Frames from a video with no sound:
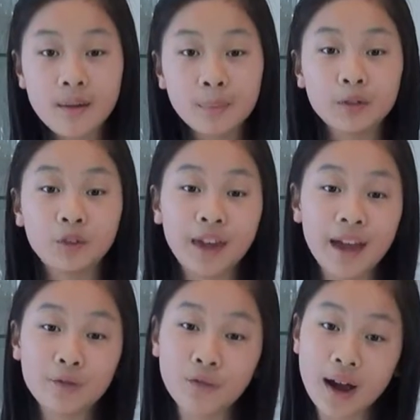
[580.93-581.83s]
but if you
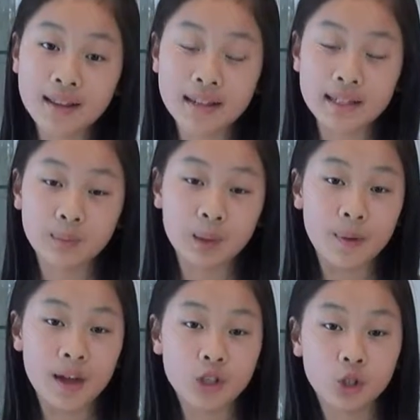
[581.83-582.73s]
can't find sesame
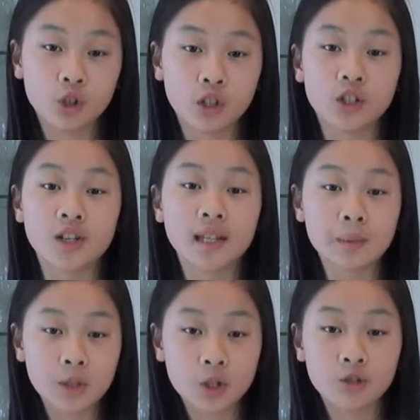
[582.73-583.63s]
paste, you could just
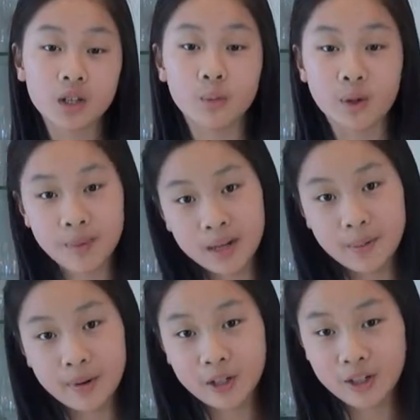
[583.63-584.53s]
substitute it with peanut
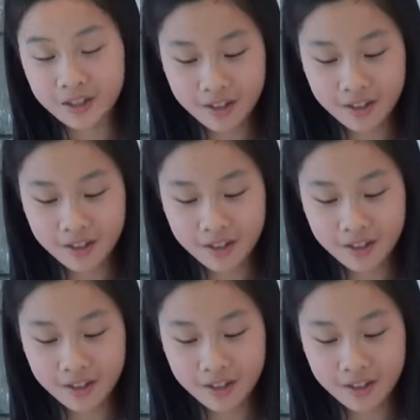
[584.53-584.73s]
butter.